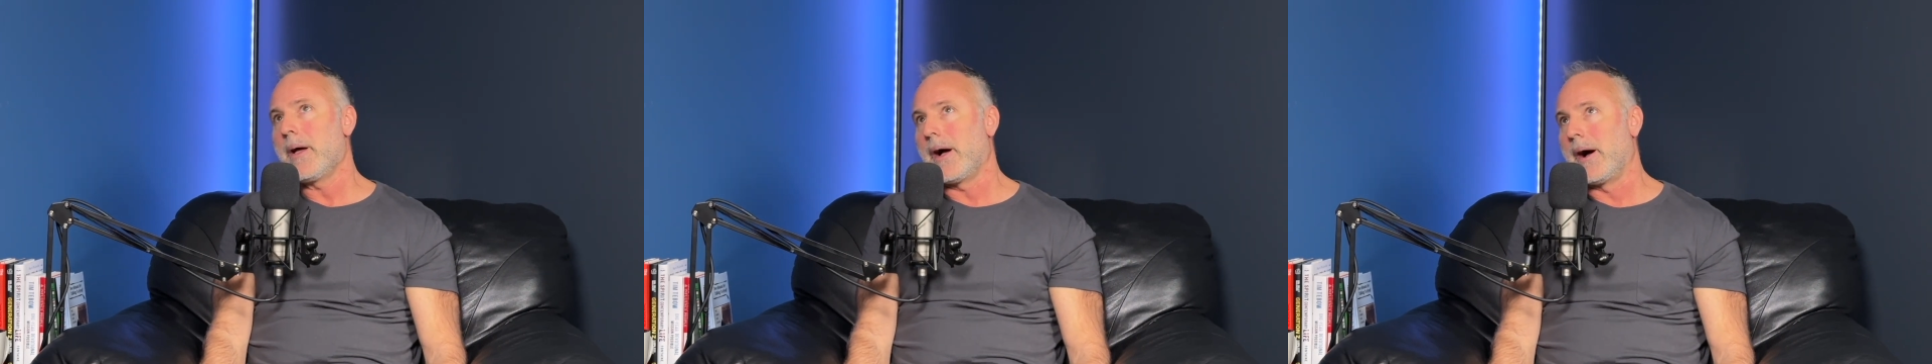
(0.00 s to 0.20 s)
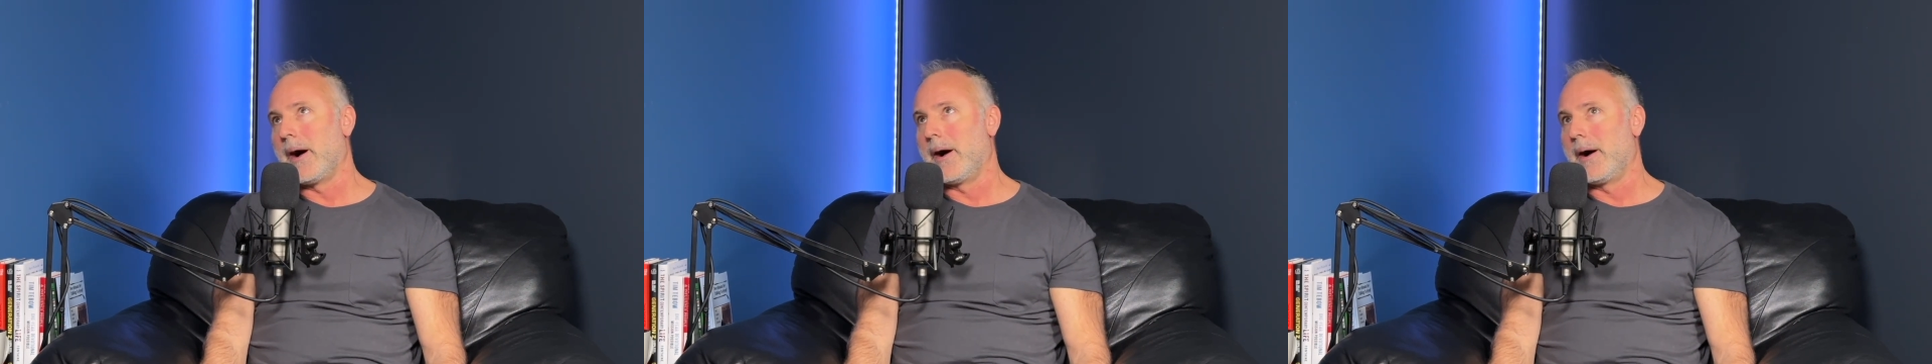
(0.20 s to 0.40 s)

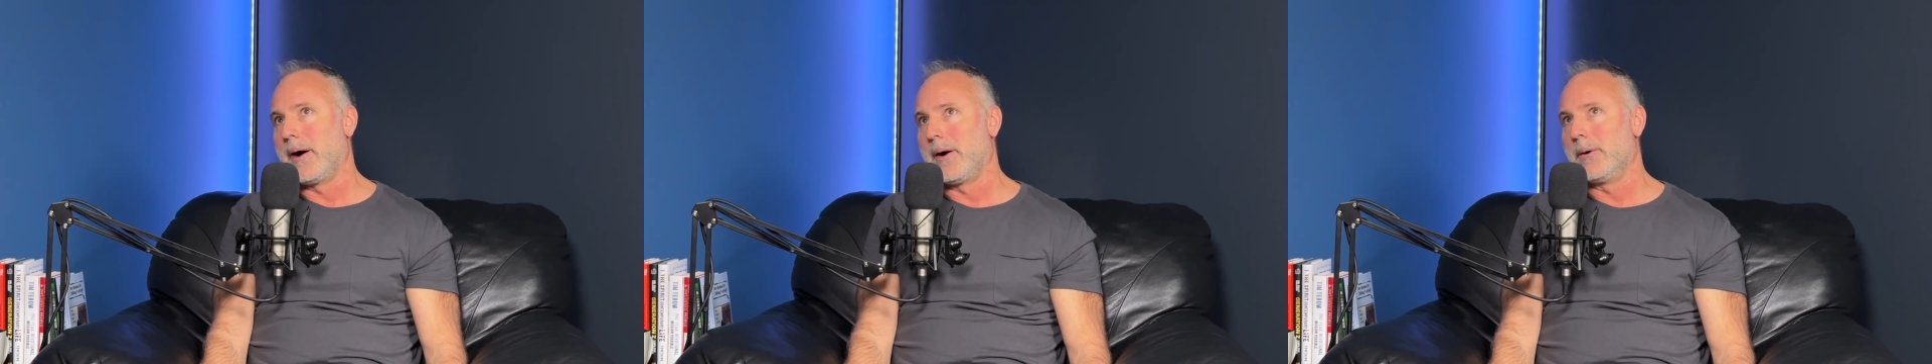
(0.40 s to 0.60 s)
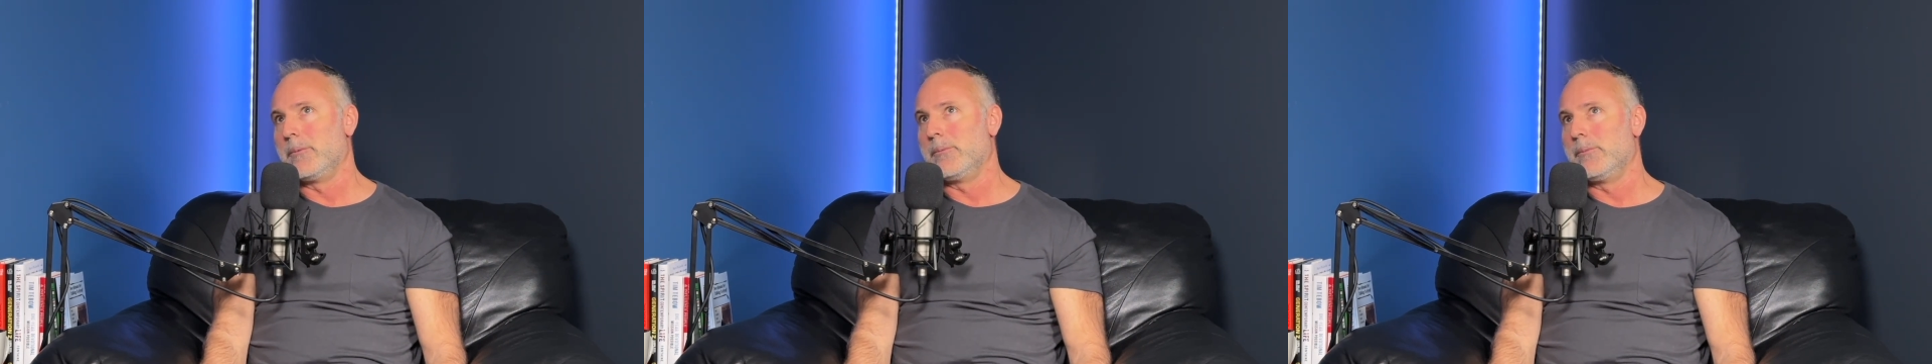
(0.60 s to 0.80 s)

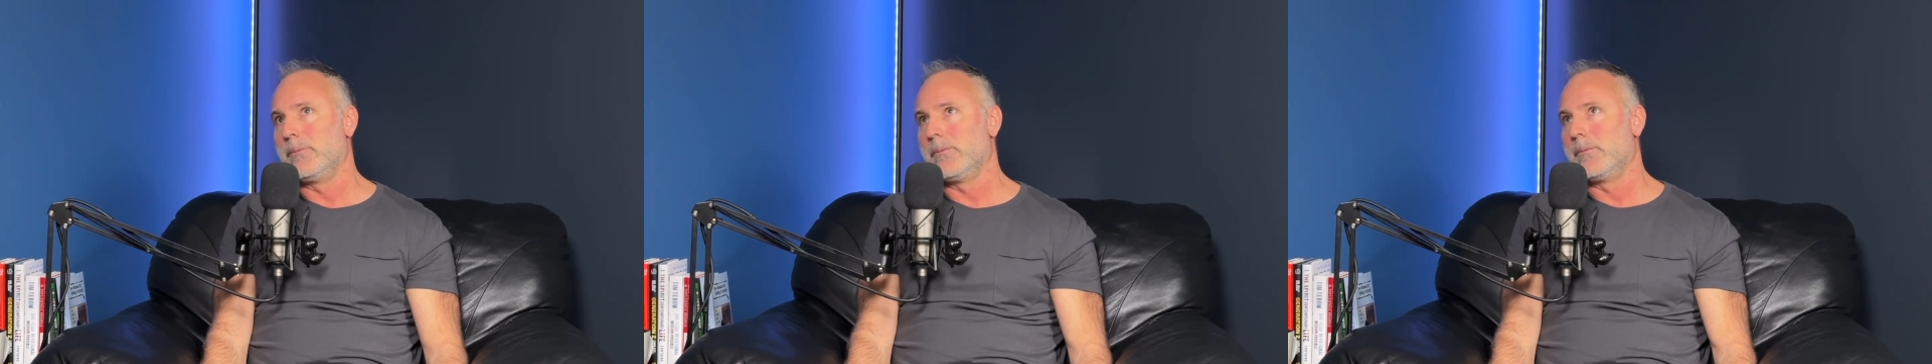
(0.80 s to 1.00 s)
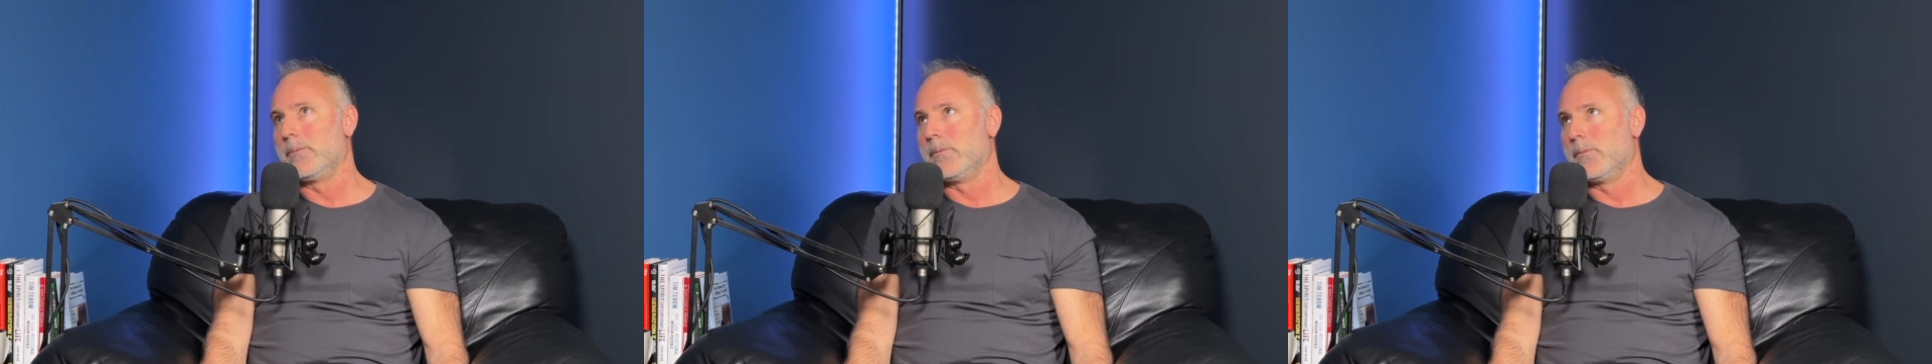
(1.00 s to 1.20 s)

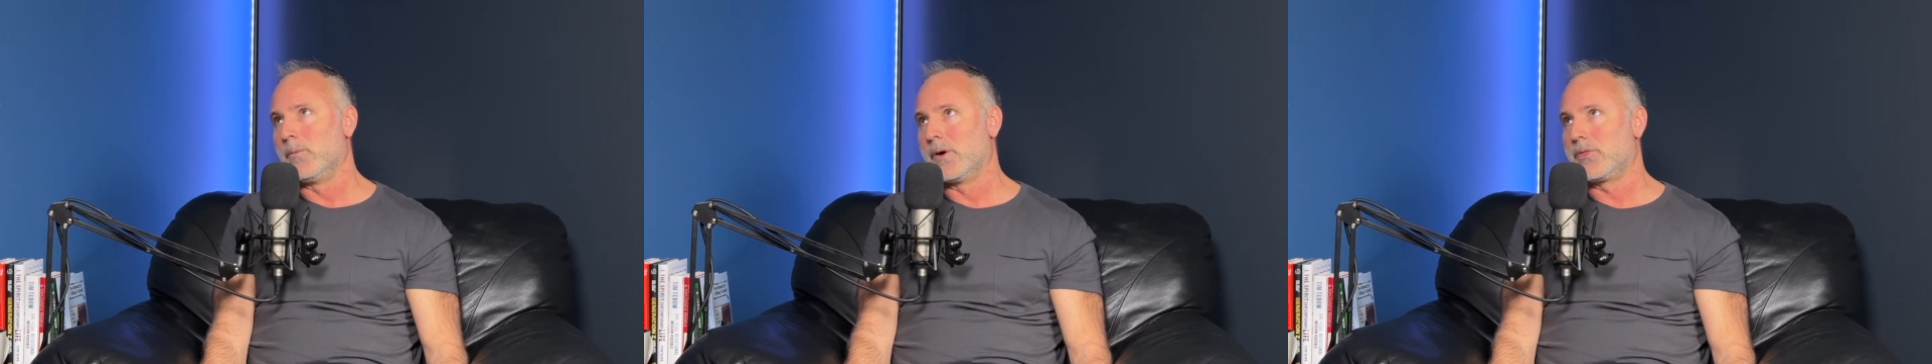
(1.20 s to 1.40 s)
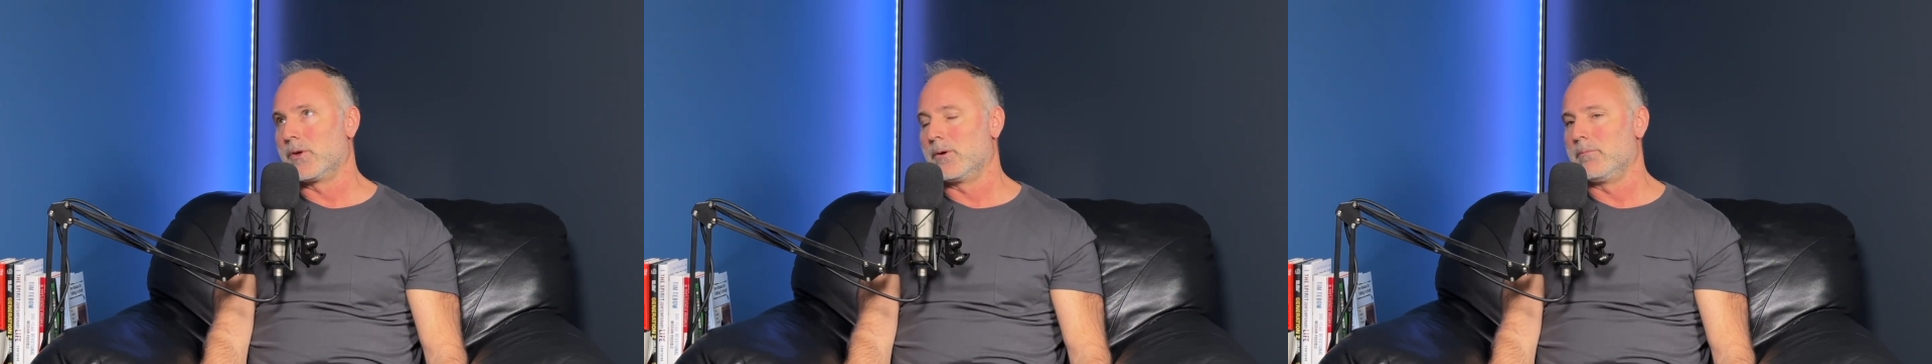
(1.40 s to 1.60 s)

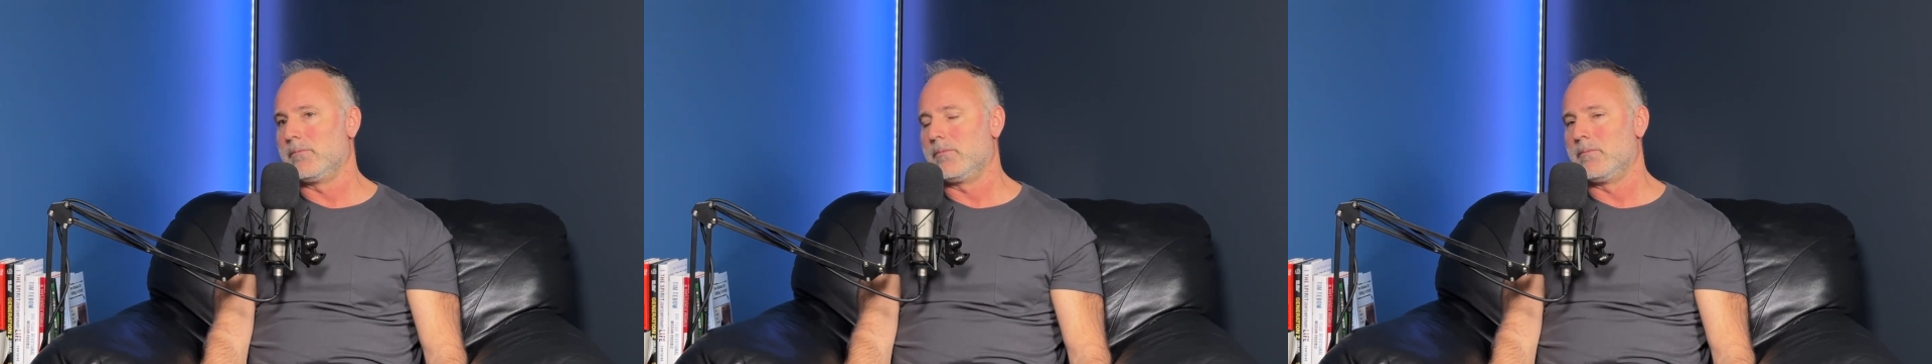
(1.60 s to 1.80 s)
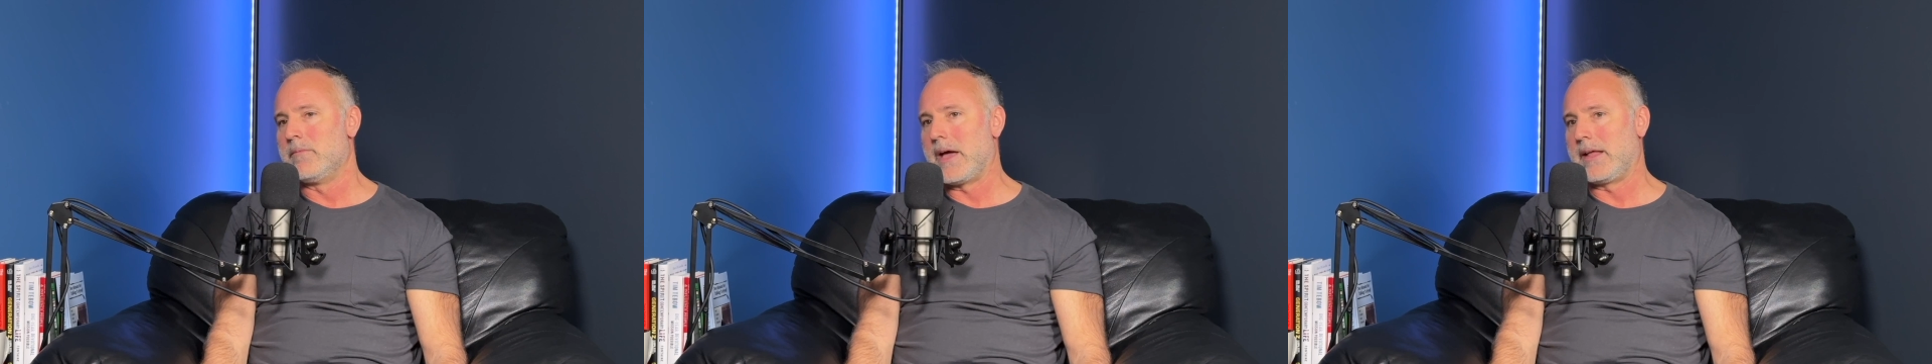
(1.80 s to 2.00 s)
What they're
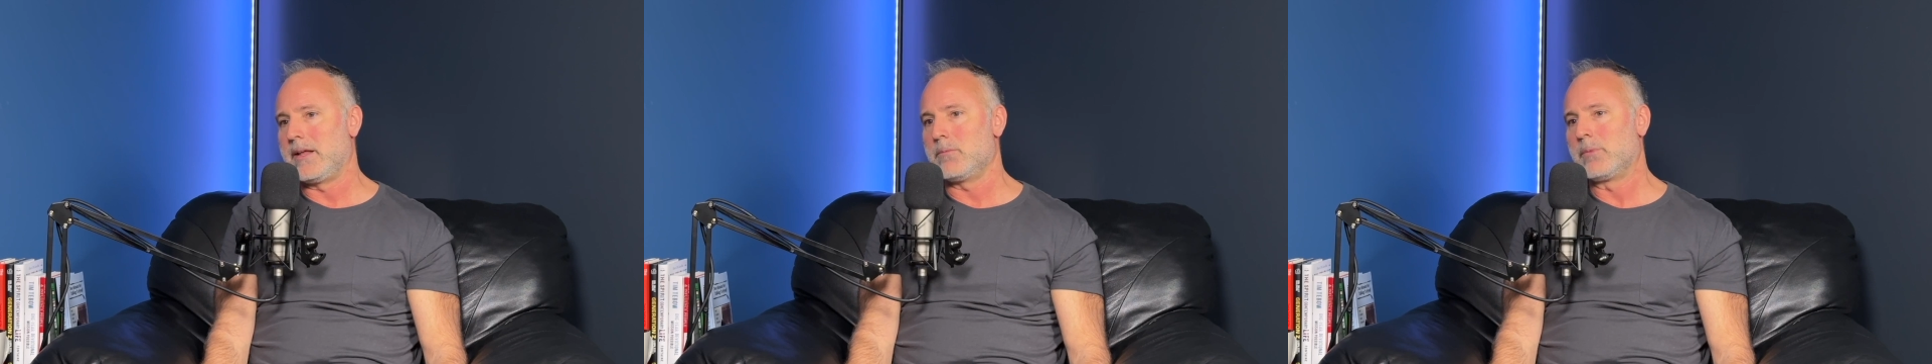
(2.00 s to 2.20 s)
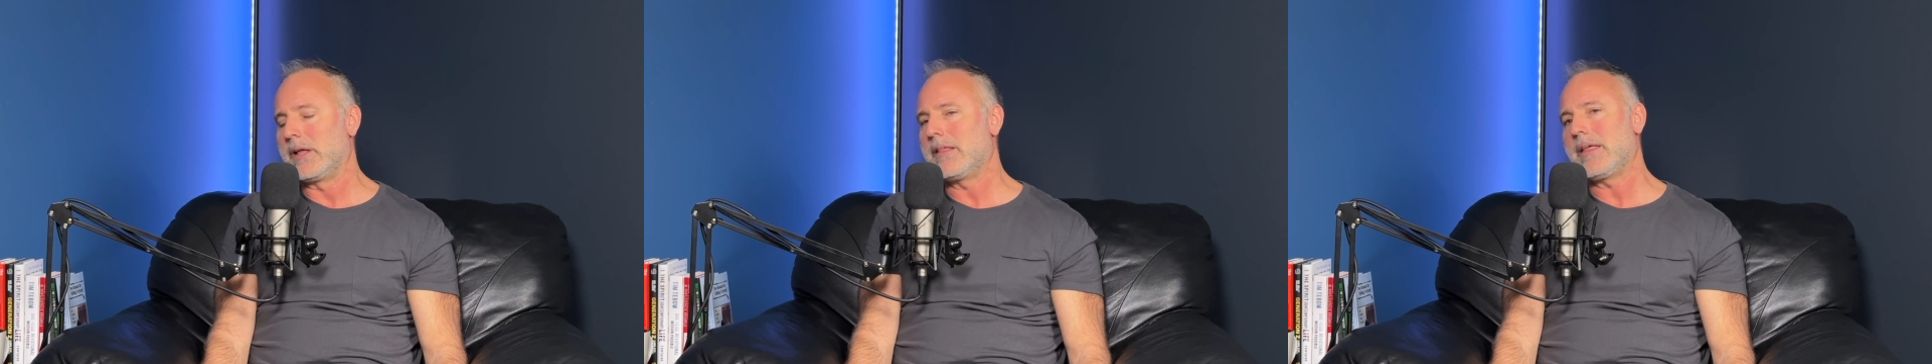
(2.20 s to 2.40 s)

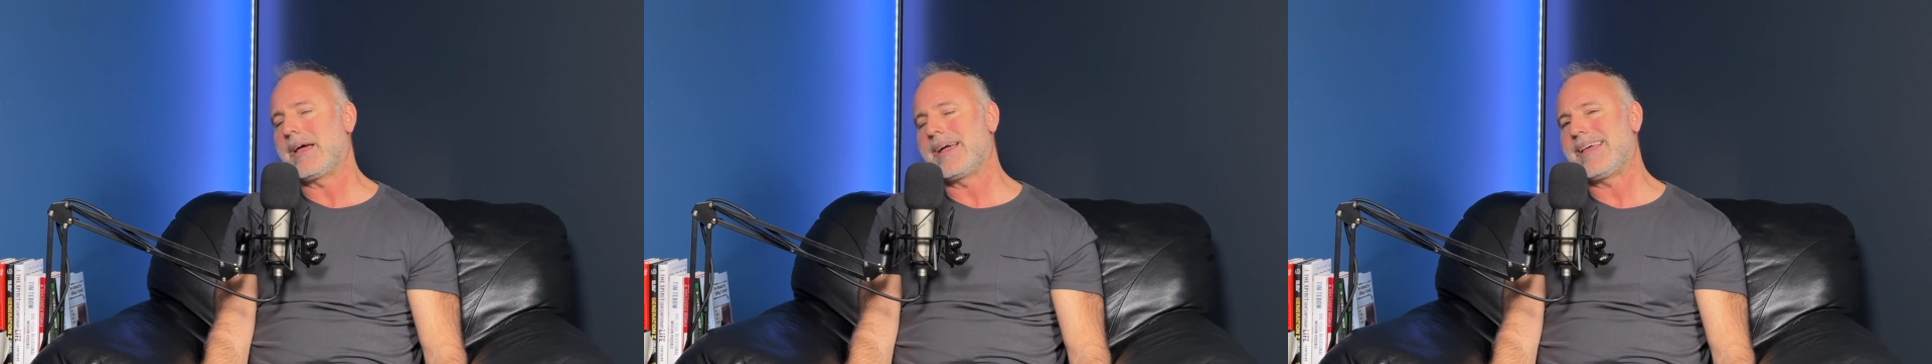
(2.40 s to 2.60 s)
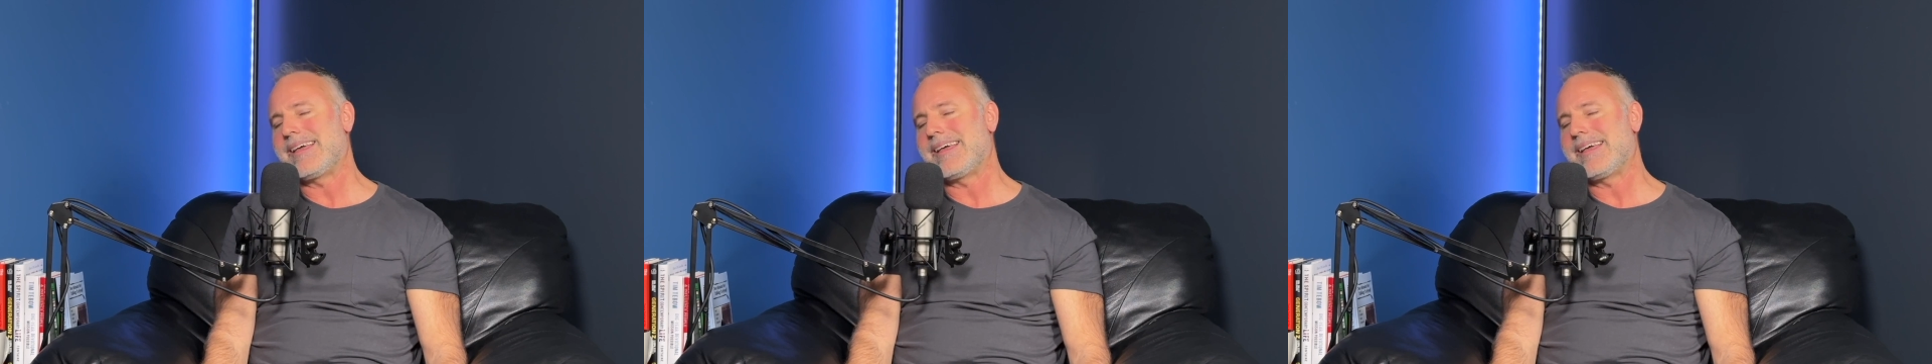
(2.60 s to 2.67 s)
mandating, but